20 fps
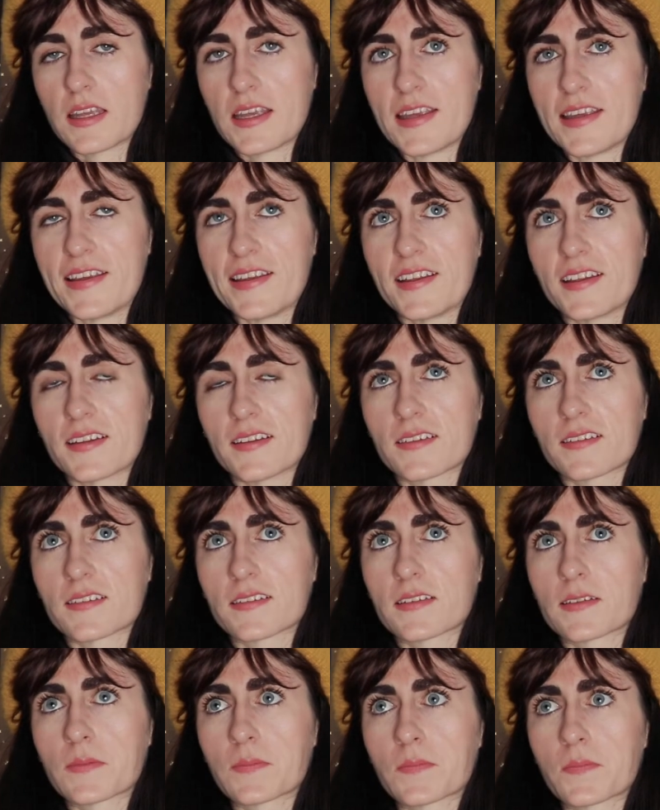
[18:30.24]

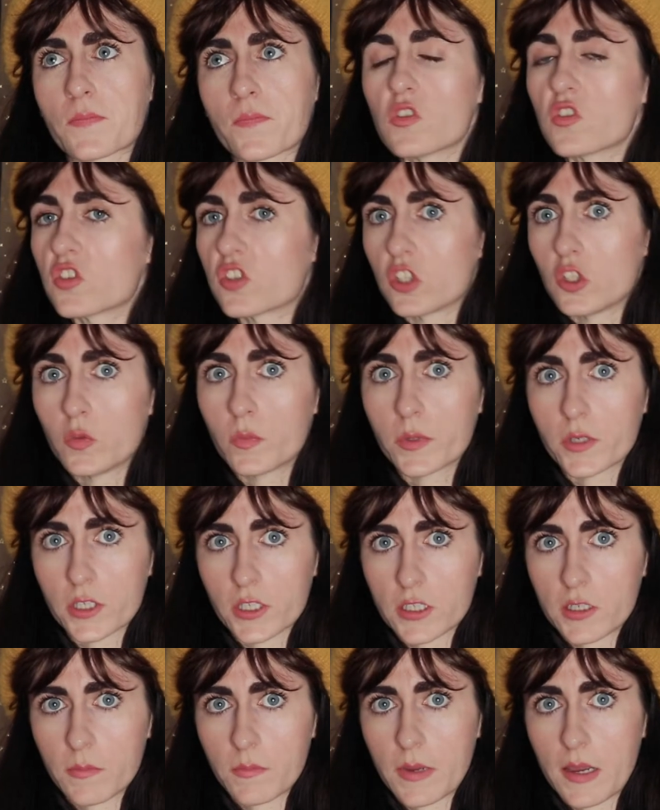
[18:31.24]
is
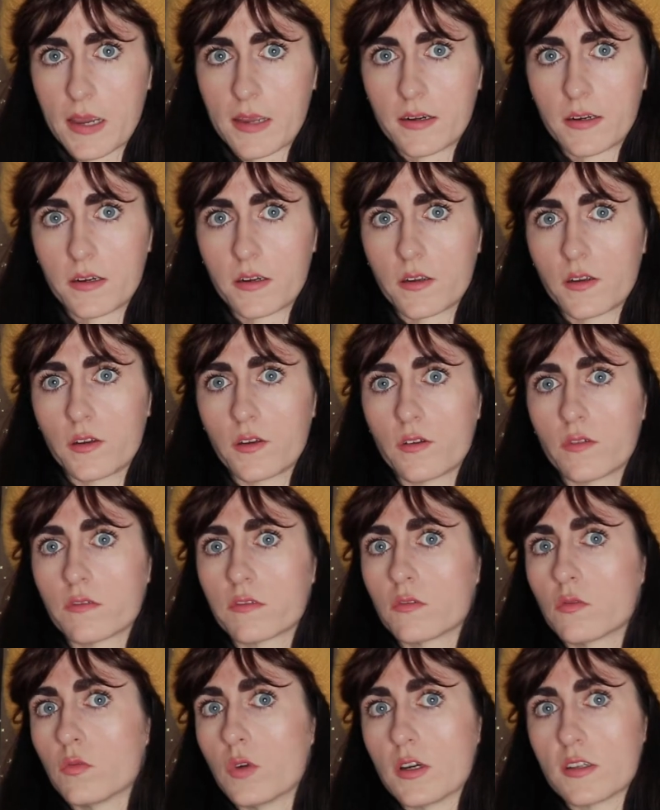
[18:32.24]
super competitive,
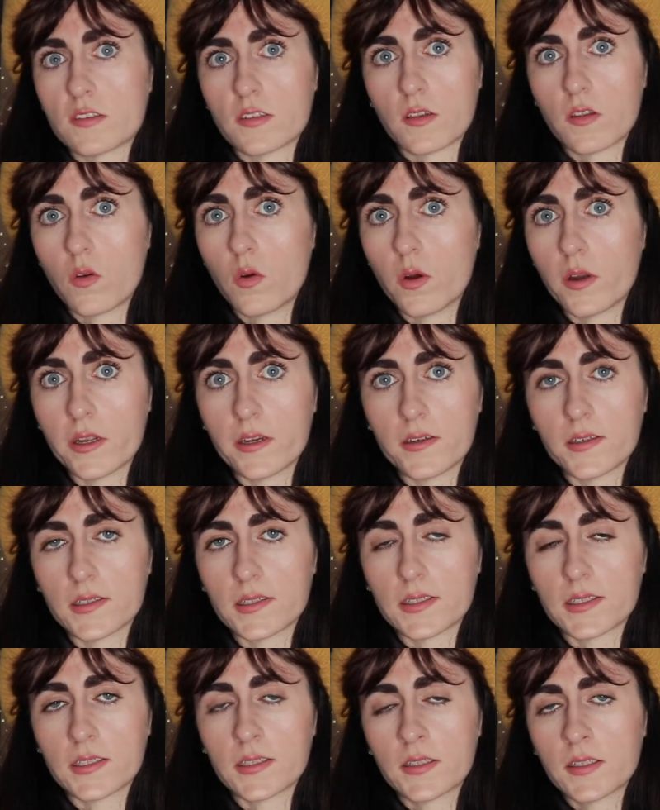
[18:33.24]
was a
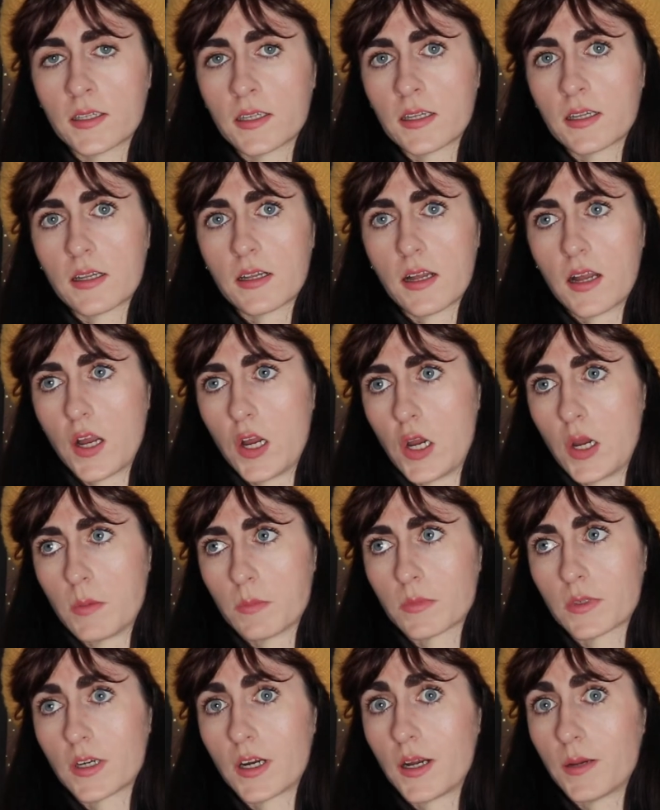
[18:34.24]
lawyer,
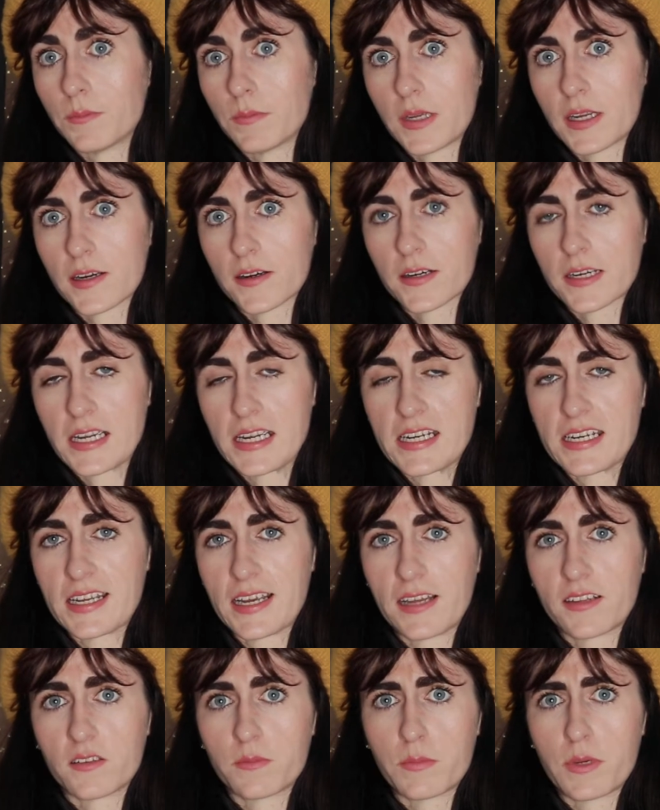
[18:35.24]
got married,
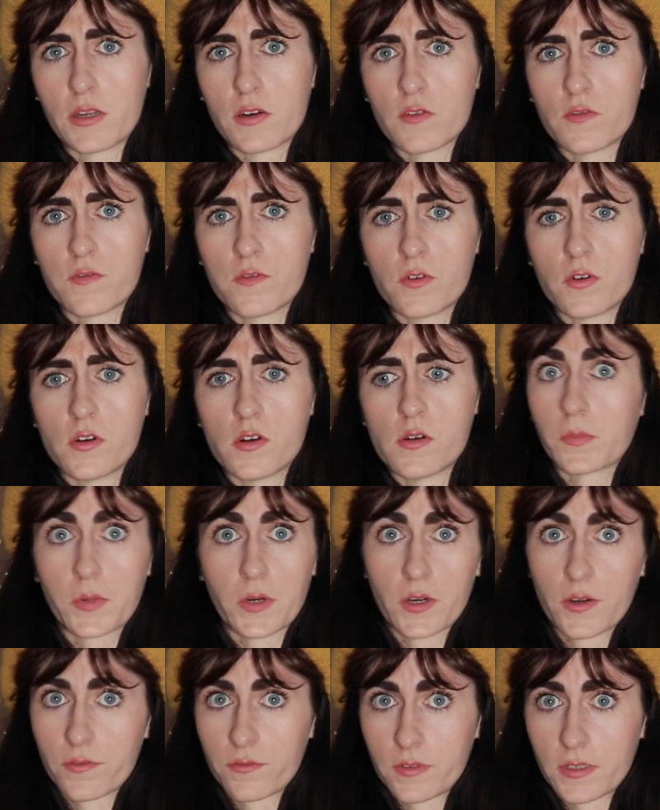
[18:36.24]
has beautiful,
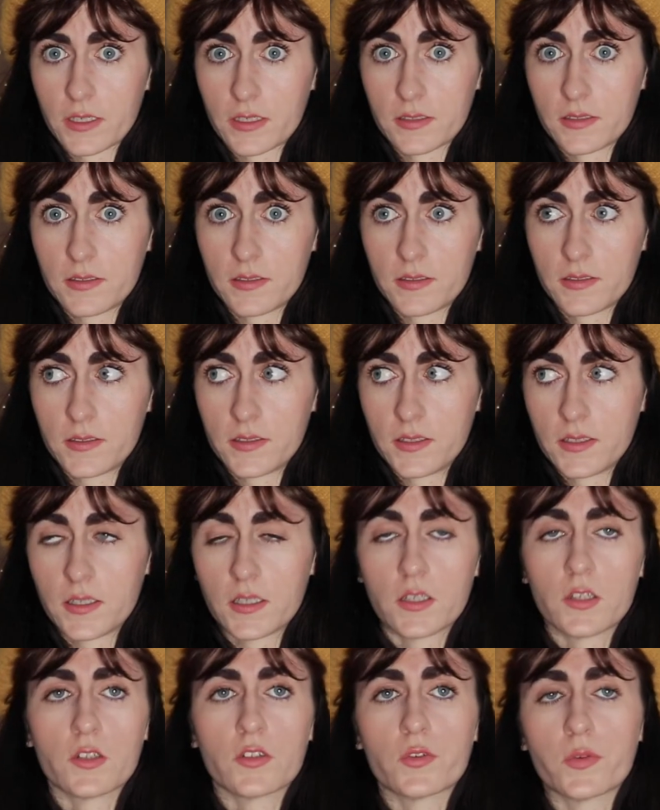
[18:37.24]
perfect
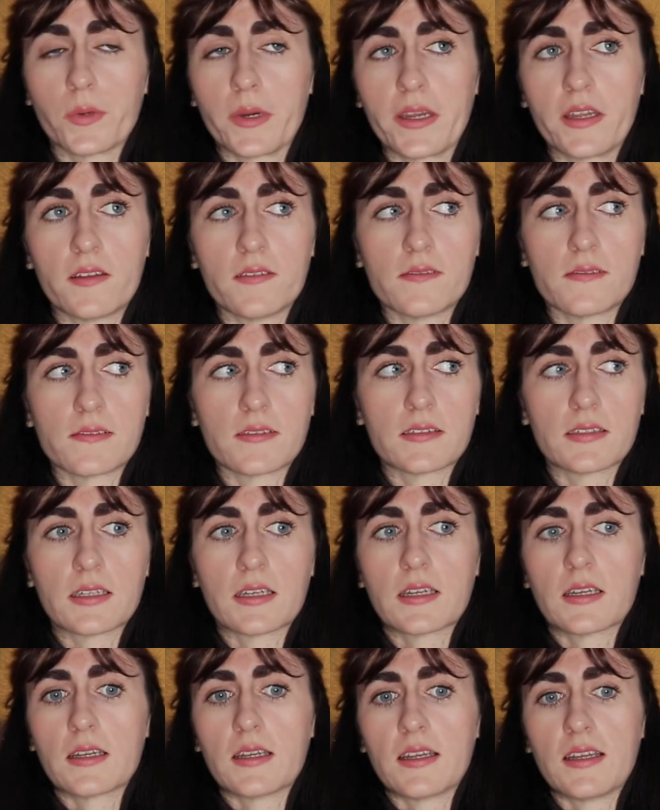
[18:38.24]
twins,
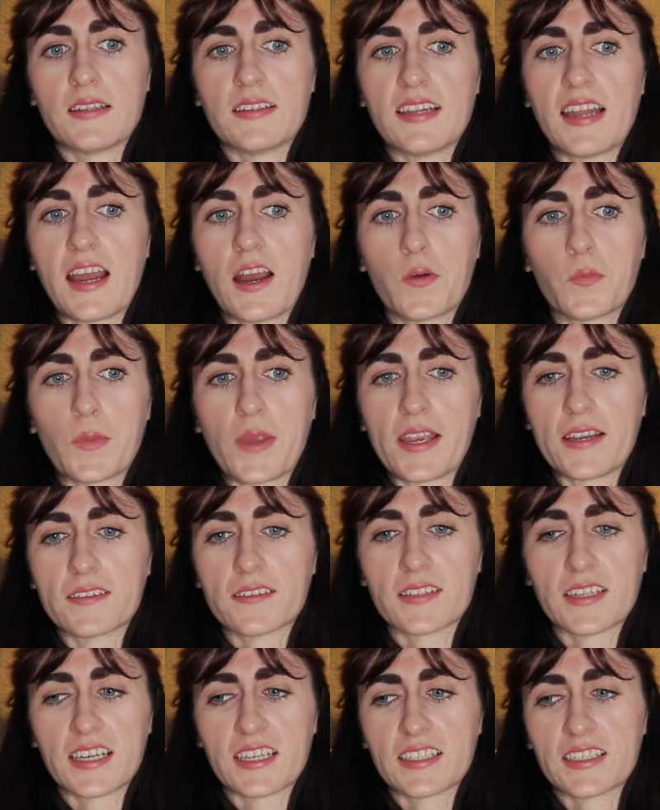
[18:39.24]
and now
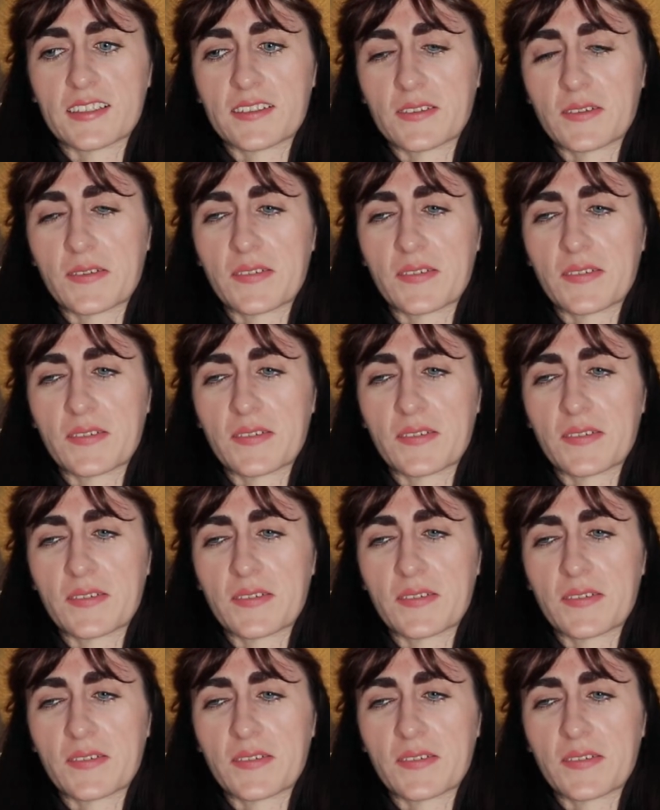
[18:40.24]
makes, like,